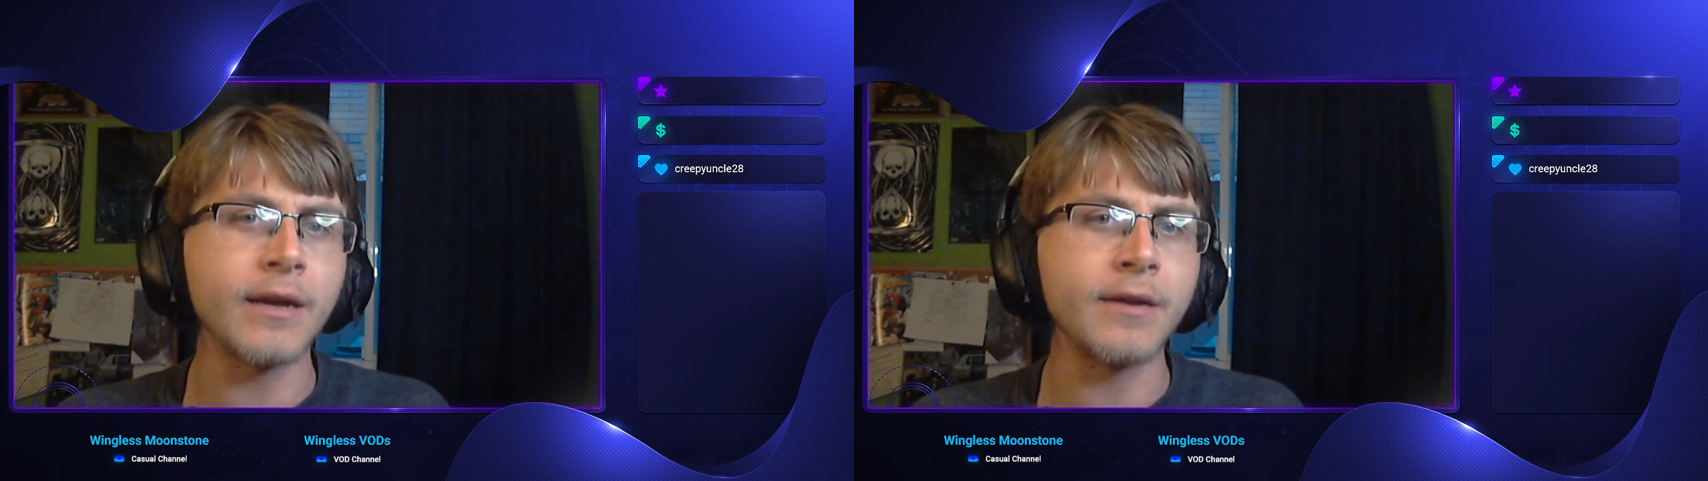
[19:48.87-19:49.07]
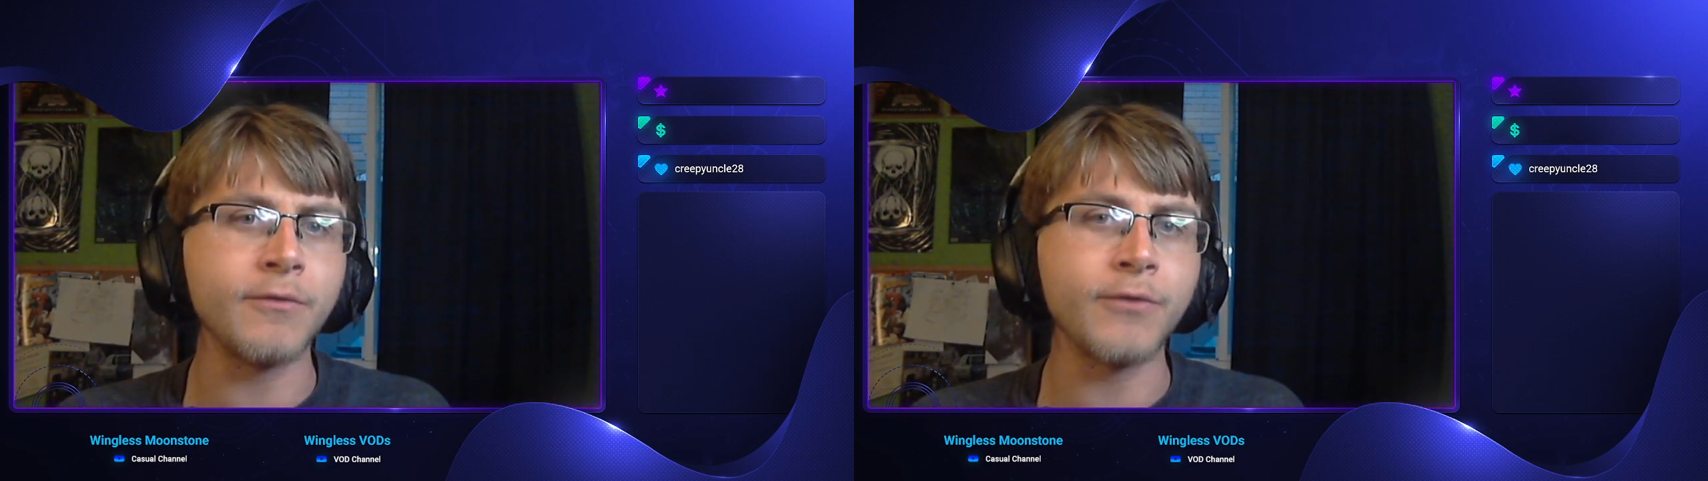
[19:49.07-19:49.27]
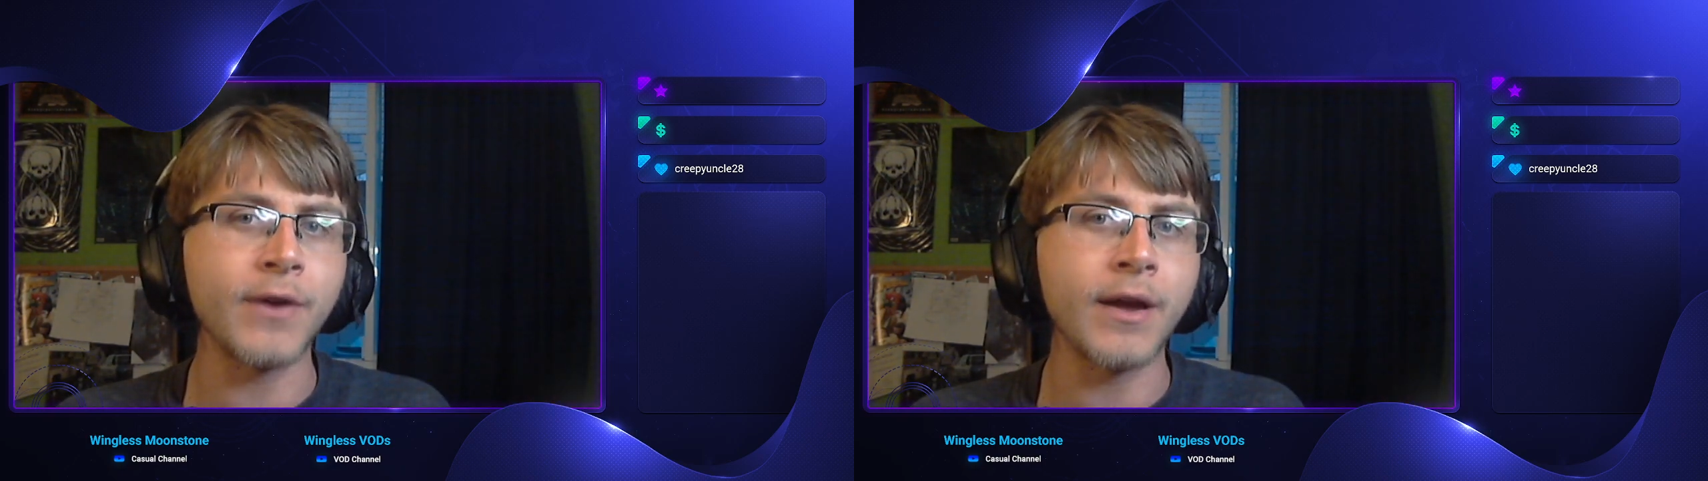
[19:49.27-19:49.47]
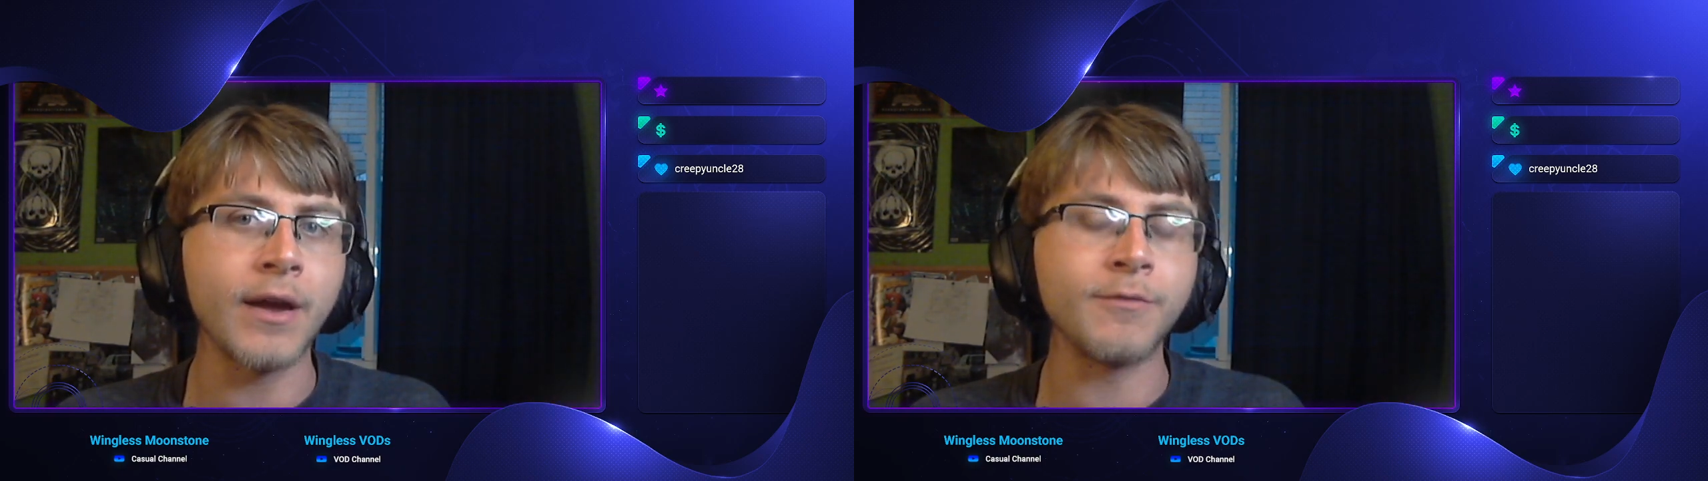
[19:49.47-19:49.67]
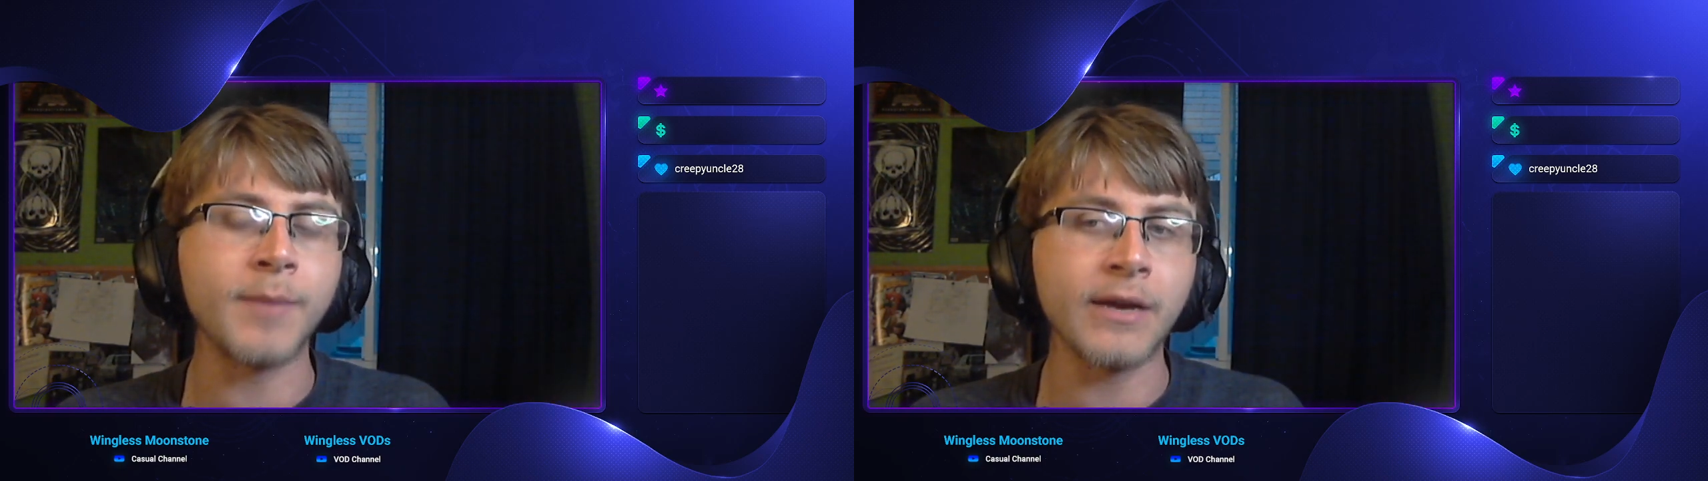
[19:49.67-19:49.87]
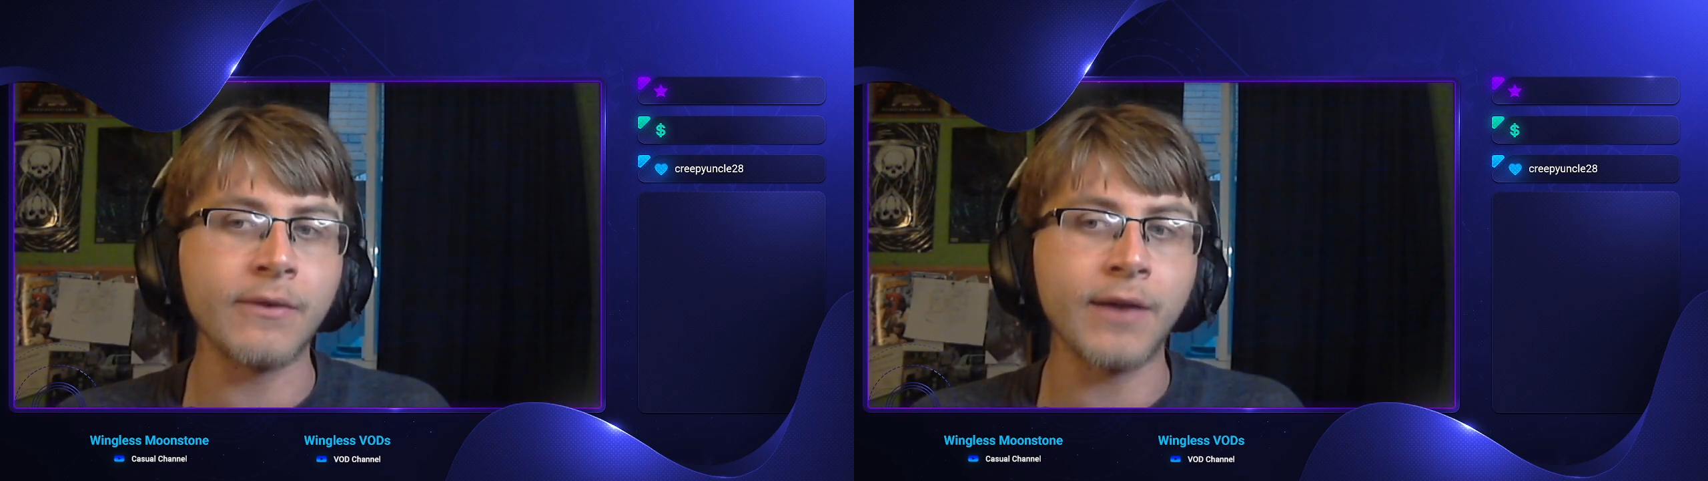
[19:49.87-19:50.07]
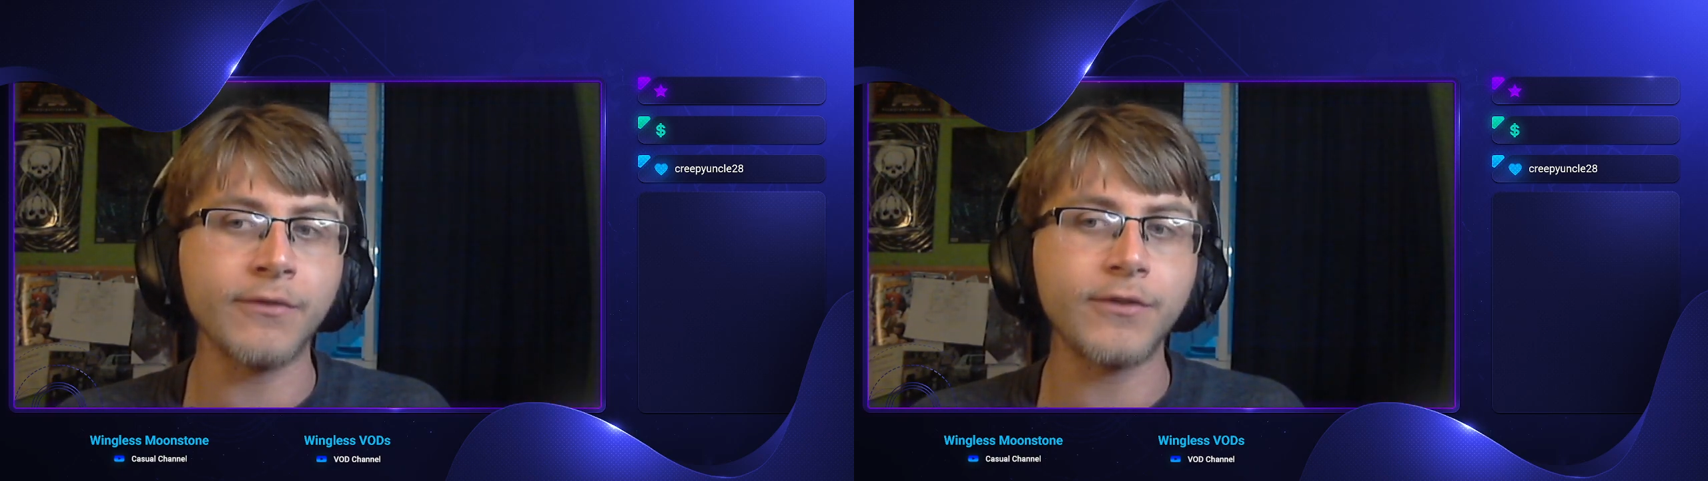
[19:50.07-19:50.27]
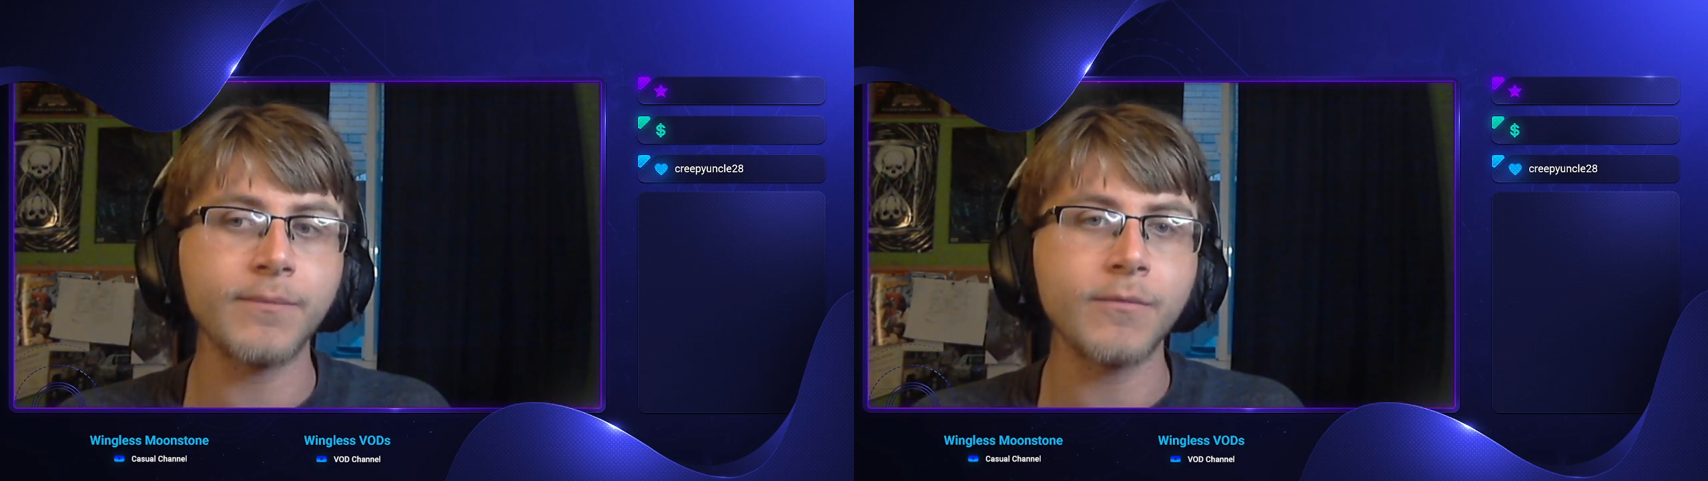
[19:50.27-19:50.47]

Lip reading: of Minecraft,